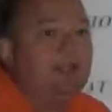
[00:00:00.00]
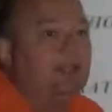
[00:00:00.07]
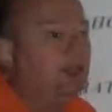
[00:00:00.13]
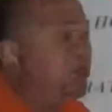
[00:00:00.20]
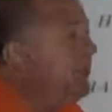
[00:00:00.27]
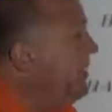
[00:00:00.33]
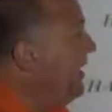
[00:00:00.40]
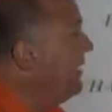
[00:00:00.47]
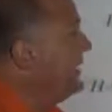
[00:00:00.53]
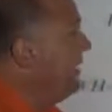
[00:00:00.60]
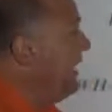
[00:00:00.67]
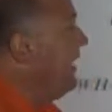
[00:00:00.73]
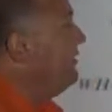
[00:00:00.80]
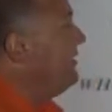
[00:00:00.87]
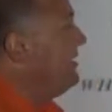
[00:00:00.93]
low back a
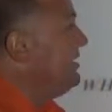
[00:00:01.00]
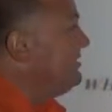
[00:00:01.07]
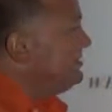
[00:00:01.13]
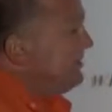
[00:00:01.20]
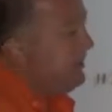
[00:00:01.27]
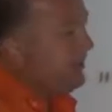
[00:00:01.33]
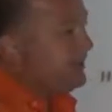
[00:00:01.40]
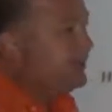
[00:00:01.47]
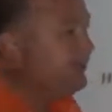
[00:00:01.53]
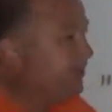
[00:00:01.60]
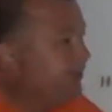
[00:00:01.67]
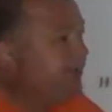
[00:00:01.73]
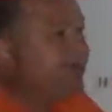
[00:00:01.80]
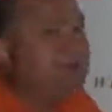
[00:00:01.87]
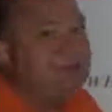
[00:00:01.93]
lot because they can
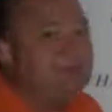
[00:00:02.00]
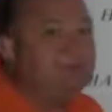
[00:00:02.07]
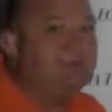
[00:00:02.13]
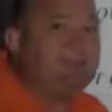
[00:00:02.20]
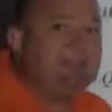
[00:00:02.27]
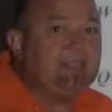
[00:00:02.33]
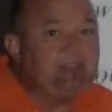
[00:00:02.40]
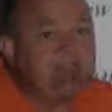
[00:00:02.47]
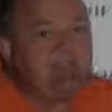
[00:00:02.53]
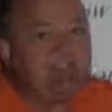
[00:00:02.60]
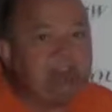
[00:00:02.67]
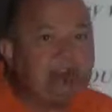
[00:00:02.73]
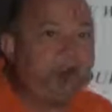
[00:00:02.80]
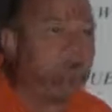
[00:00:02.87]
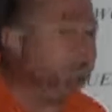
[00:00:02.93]
turn it into a kidney
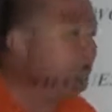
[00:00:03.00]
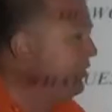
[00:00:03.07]
stone